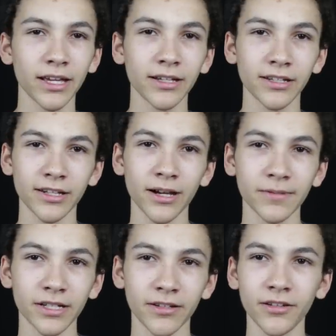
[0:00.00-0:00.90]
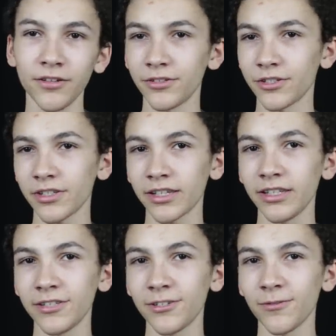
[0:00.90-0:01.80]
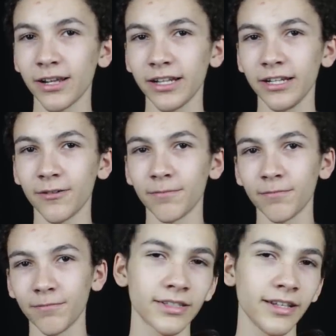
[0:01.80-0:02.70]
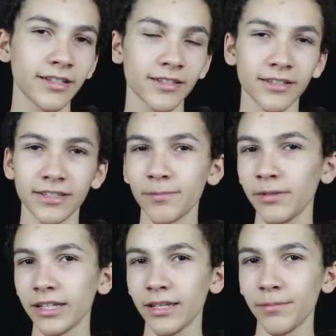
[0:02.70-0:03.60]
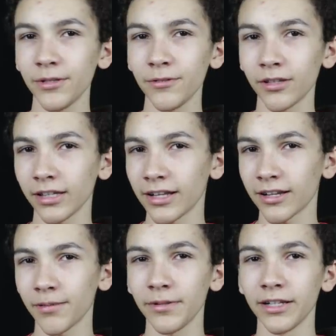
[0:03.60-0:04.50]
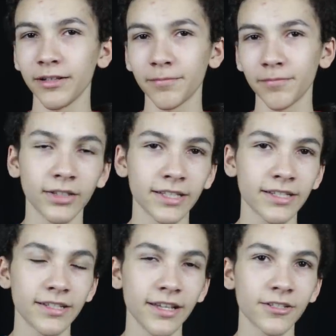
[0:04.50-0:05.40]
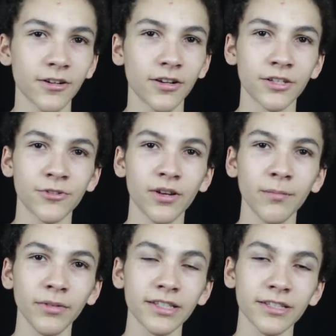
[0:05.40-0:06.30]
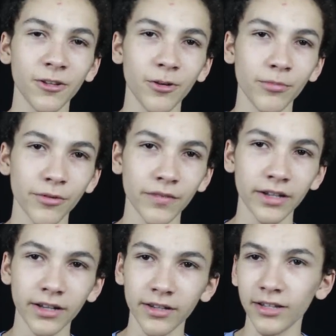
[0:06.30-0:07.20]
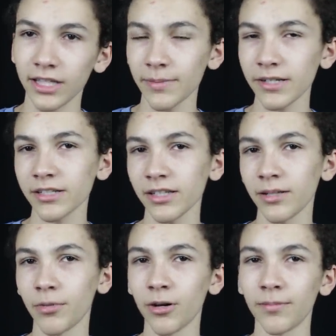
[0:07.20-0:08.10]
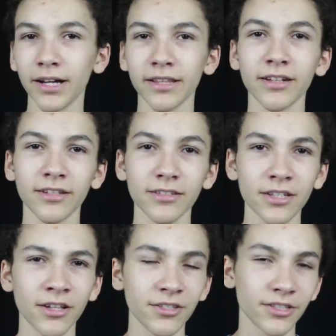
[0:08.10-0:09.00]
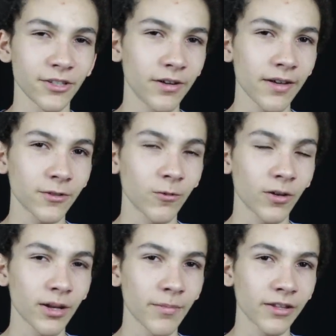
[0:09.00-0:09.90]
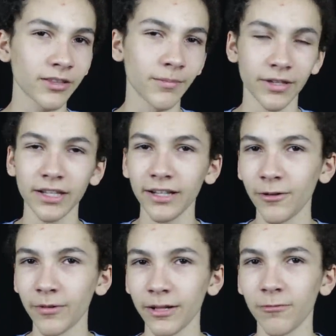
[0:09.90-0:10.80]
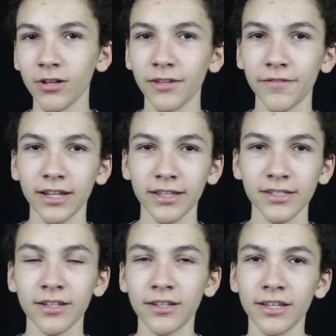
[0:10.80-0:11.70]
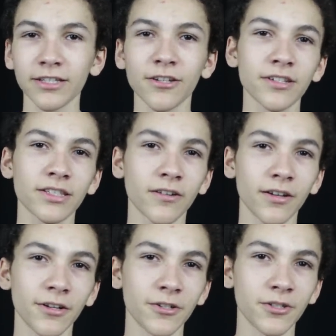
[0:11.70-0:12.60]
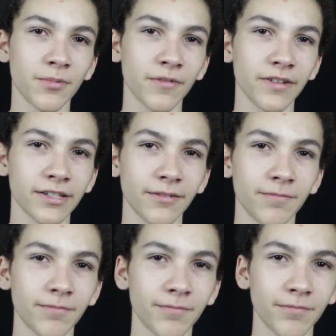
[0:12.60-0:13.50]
and adoption, just like these two right here. Snakes can simply keep you a lot of company. Lots of snakes are extremely slow moving, especially ball pythons, so you don't have to worry about them getting away really fast as long as they're under supervision.